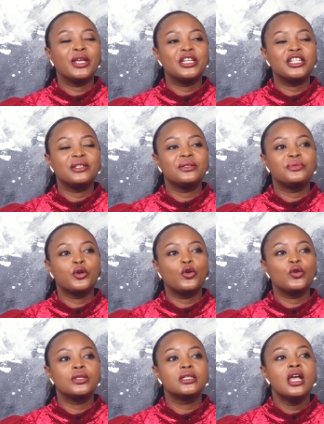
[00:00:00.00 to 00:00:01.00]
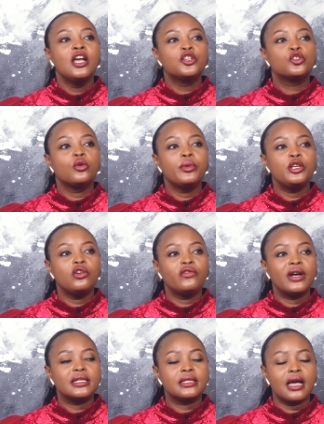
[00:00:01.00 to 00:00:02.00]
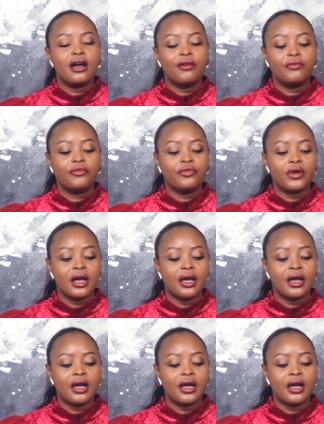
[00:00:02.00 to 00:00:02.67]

it is because so many of us have